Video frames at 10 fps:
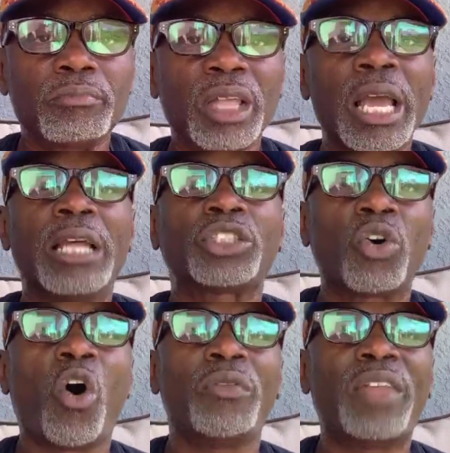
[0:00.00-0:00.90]
And
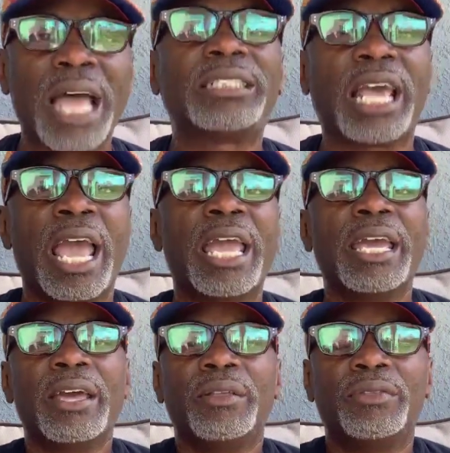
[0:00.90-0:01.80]
so on that day,
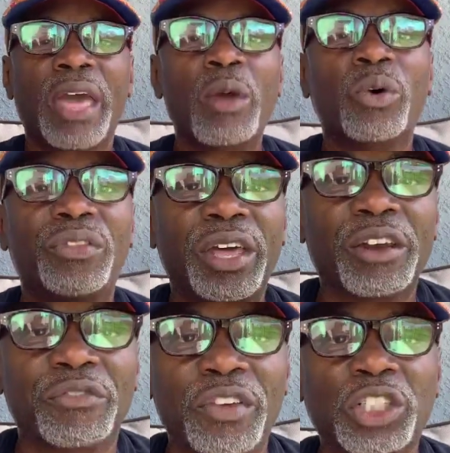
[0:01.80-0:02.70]
they were then
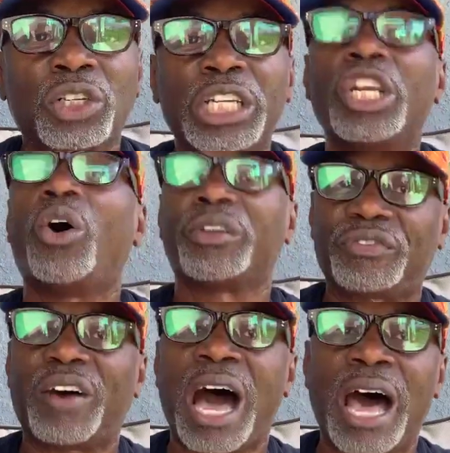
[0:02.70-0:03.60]
officially
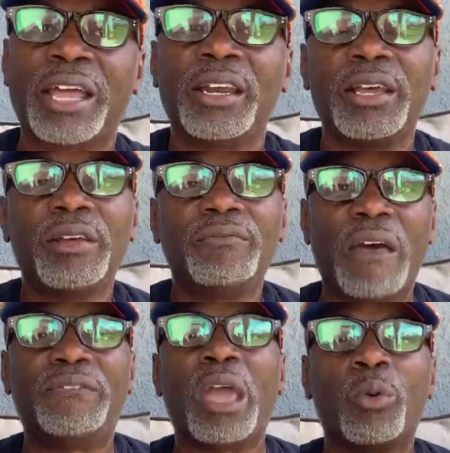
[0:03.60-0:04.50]
notified
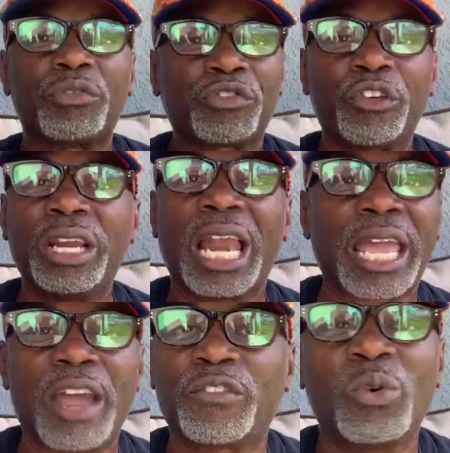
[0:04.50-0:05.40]
that they were free
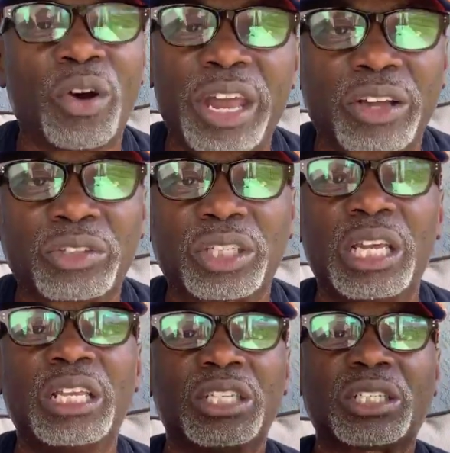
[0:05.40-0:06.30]
like everyone else
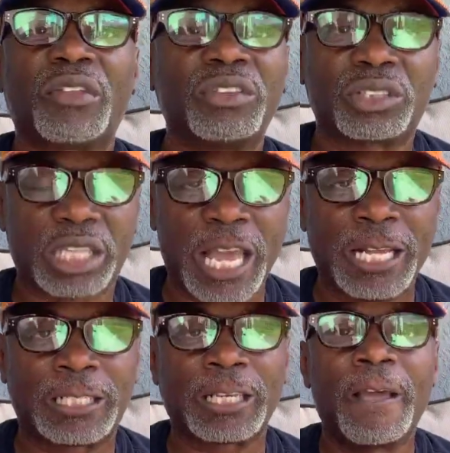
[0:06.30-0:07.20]
in the southern
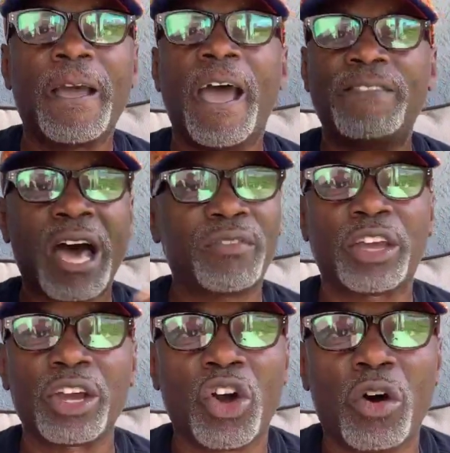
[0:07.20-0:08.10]
states, and now they
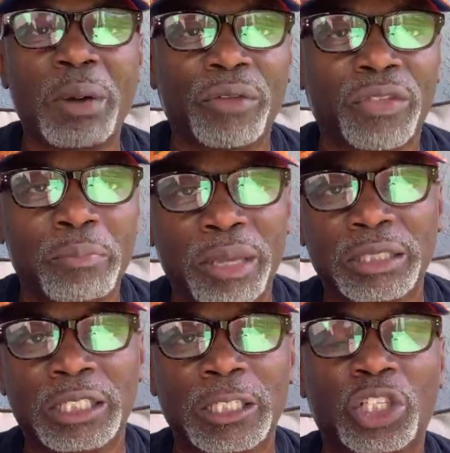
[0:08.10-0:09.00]
could go about their
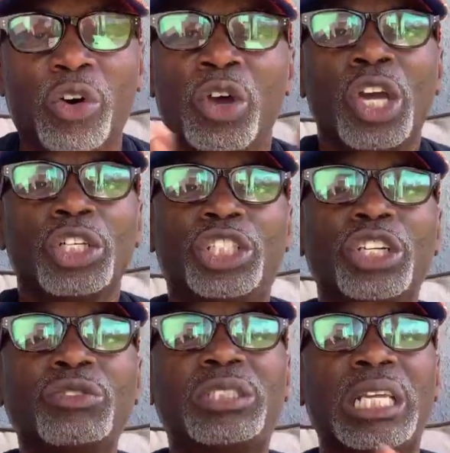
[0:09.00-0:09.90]
business. So
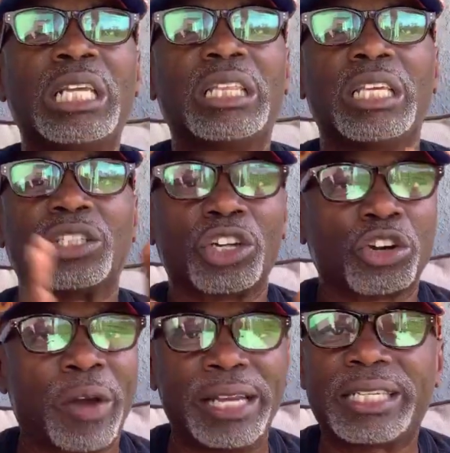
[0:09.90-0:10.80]
Juneteenth is a
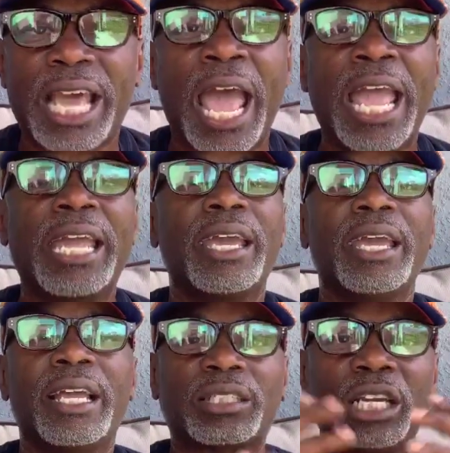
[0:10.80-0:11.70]
great day.
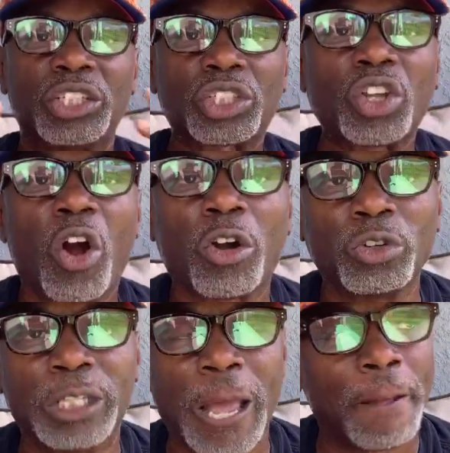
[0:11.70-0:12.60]
It's a
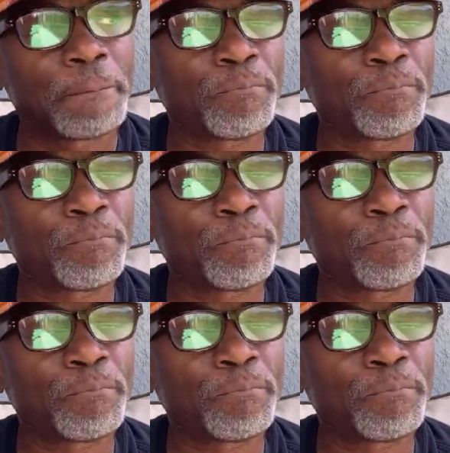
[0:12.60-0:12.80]
historical day.